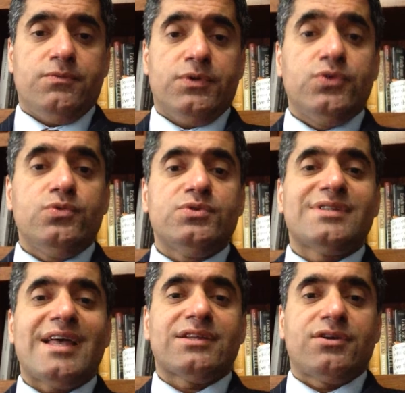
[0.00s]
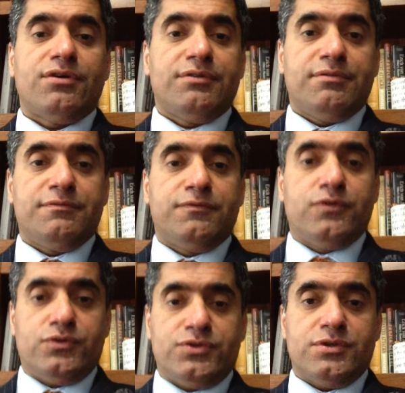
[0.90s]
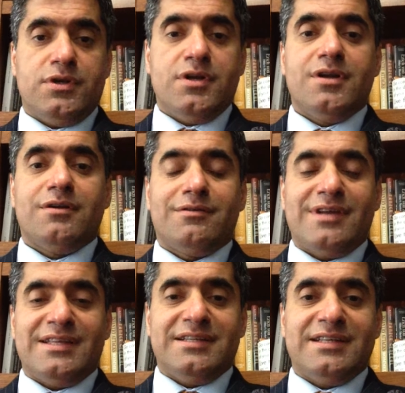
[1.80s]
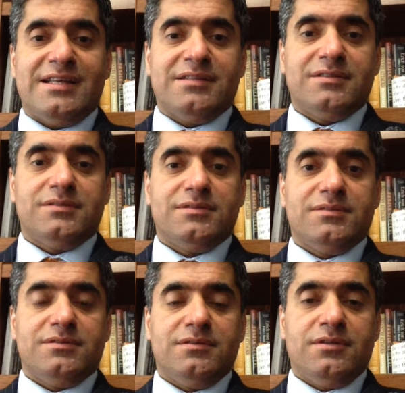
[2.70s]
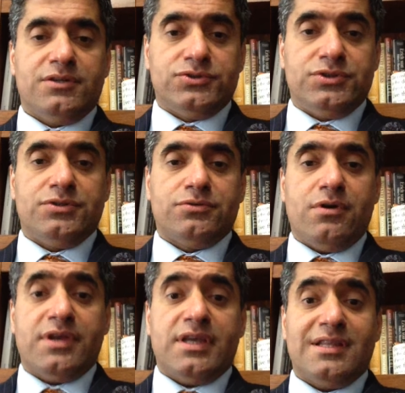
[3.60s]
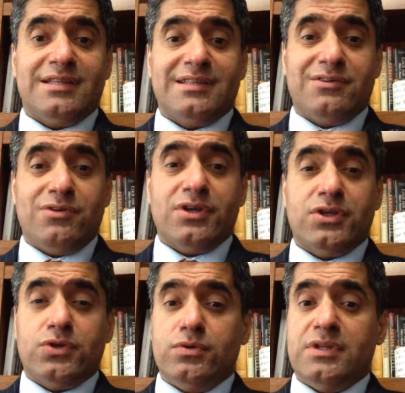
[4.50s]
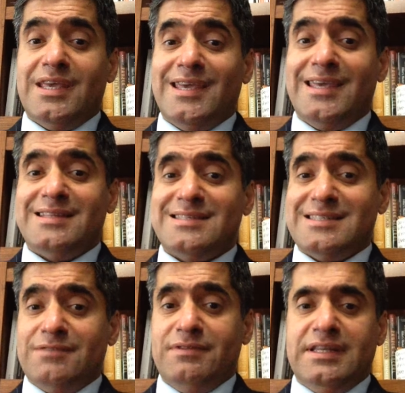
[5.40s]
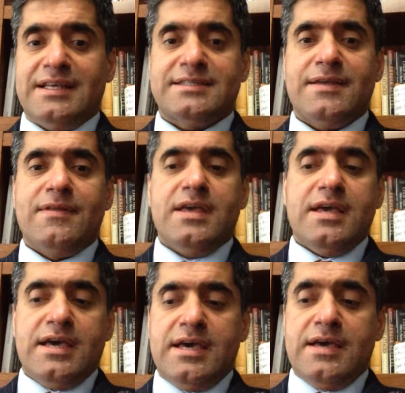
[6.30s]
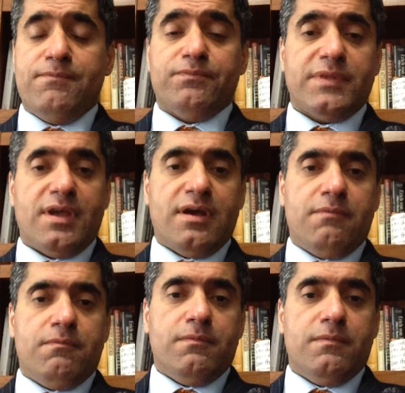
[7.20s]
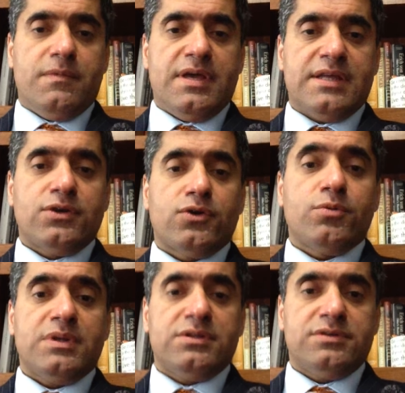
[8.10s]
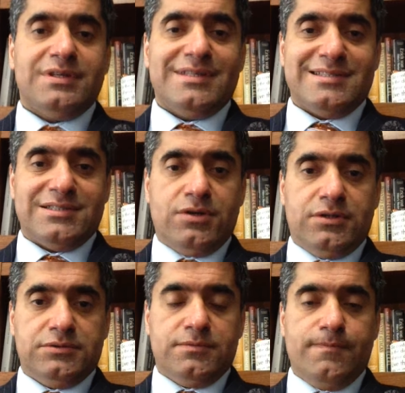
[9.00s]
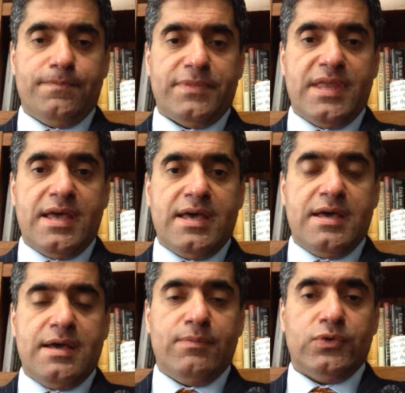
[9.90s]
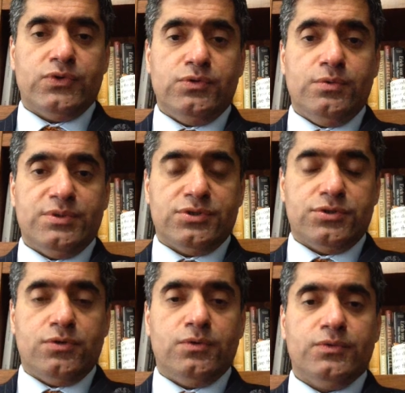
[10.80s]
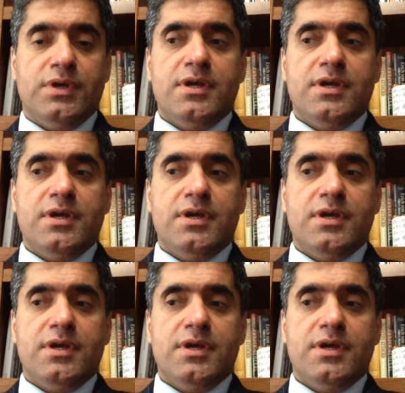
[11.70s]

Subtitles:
We use that kind of force rather than launching a rocket and the rocket could hit civilians. A documentary is done about US drone,